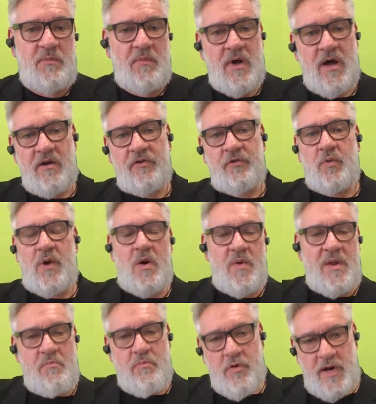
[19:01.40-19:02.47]
models where
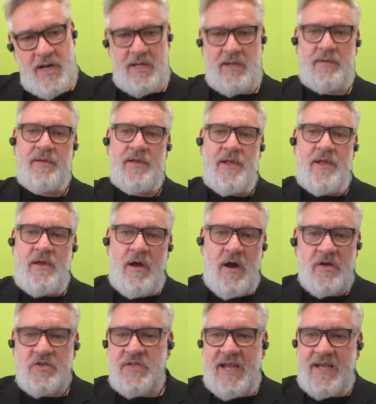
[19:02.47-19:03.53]
we bring
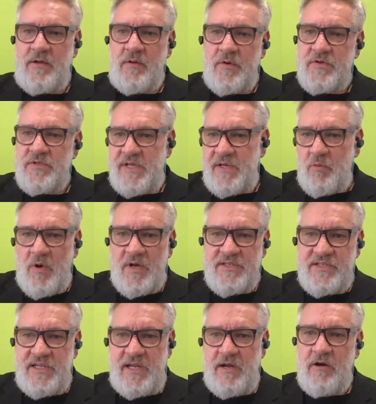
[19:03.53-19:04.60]
our stakeholders in
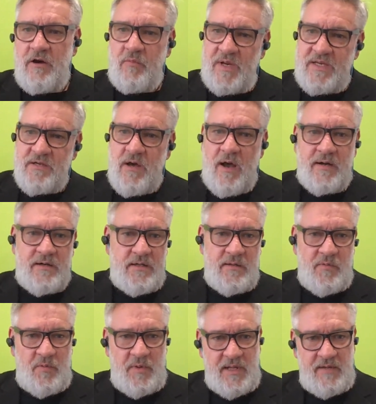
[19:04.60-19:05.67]
once a year and we talk to
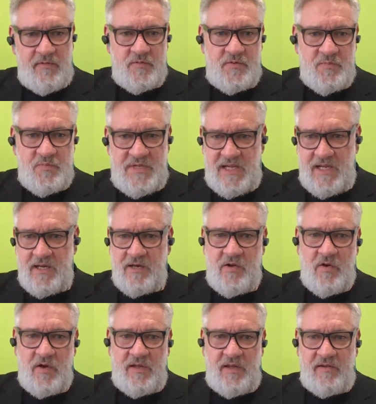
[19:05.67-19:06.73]
them and we give them some tea and
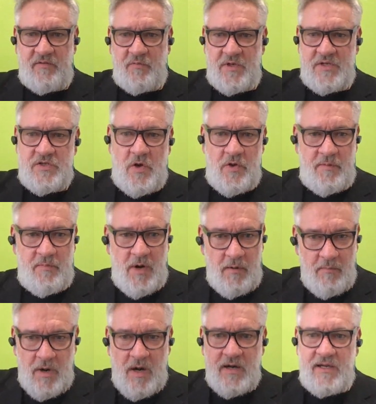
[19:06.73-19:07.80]
cookies and we show them
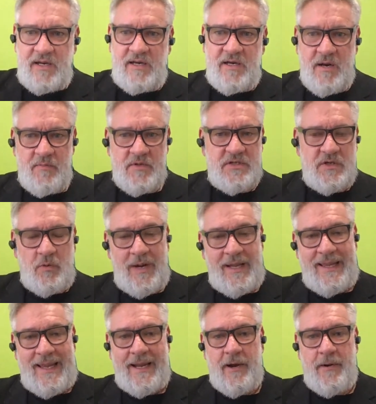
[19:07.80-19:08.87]
our marketing numbers and
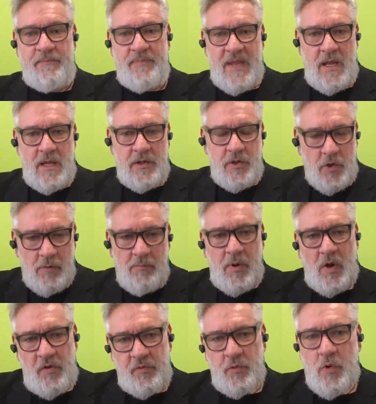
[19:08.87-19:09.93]
away they go. You're
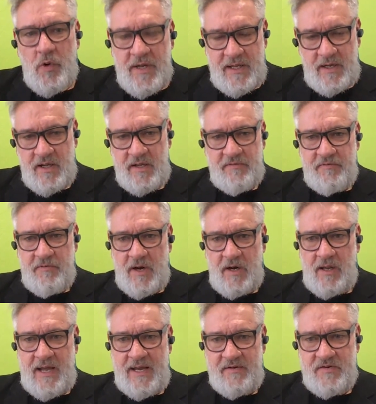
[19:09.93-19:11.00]
both working on the front
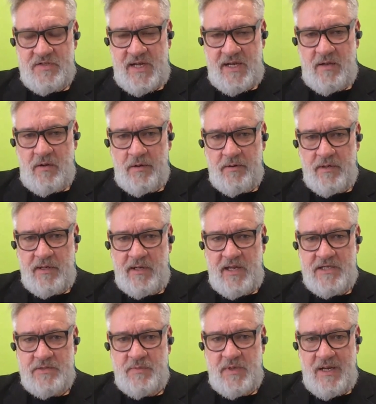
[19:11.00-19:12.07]
line of stakeholder
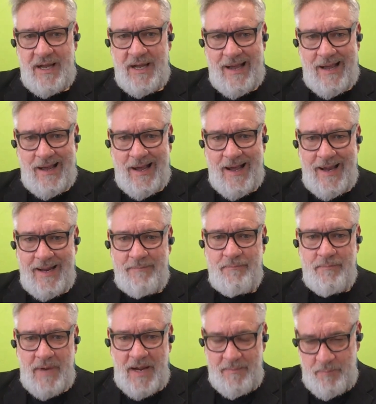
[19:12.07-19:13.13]
engagement.
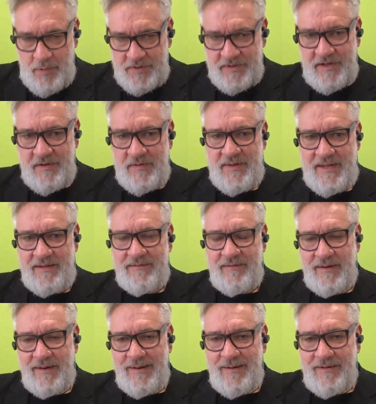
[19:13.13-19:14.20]
I put to you this,
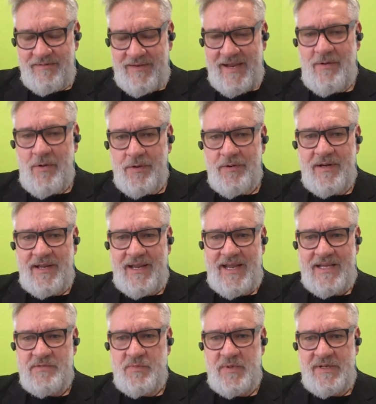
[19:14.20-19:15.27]
stakeholder
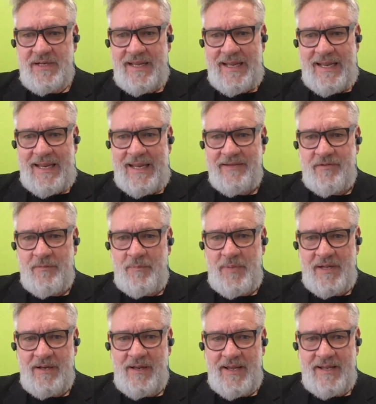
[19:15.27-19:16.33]
engagement is a
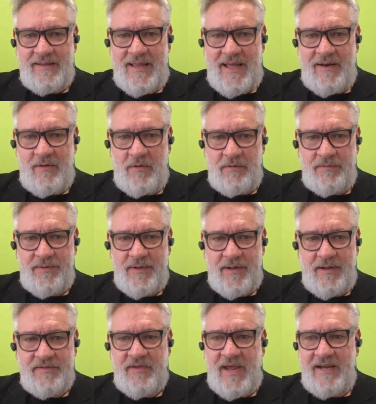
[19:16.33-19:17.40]
bit like that old
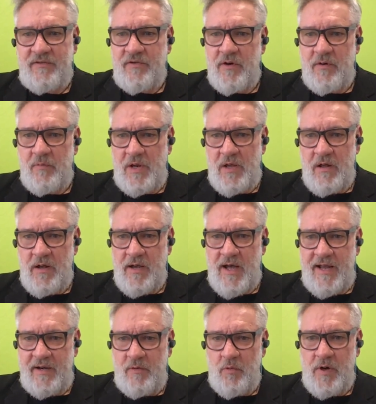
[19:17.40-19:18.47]
psych term we all
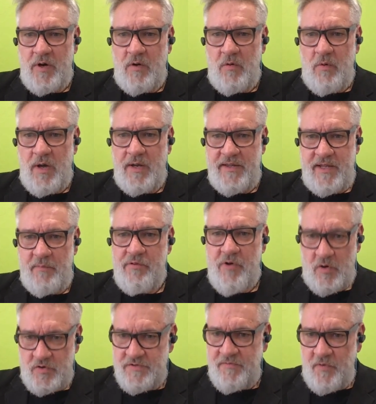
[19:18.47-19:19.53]
got in 101, the
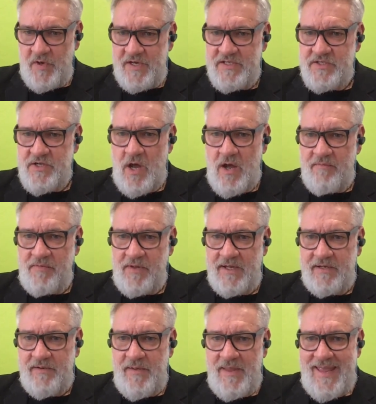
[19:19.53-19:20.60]
approach avoidance
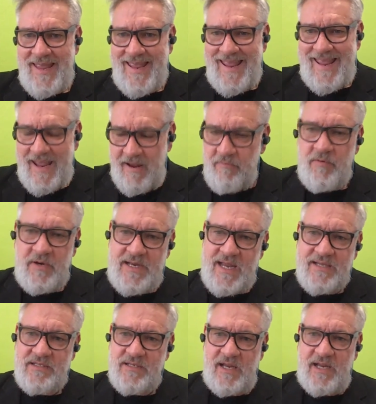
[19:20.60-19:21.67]
conflict. Every
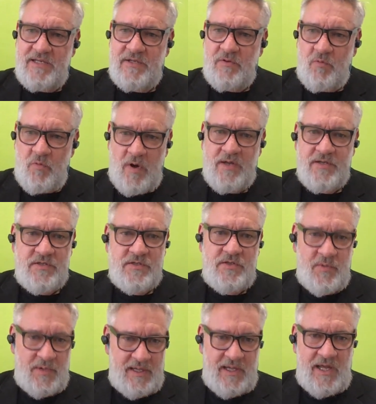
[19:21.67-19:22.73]
destination wants
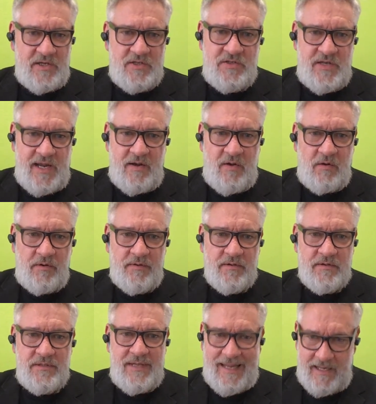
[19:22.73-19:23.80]
to engage
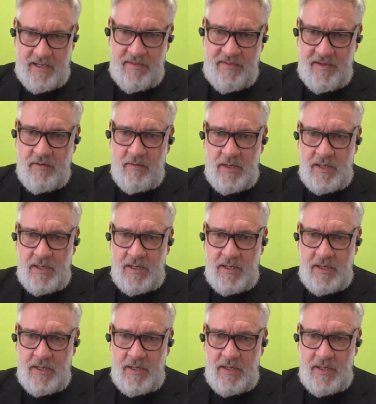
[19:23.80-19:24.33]
stakeholders in theory.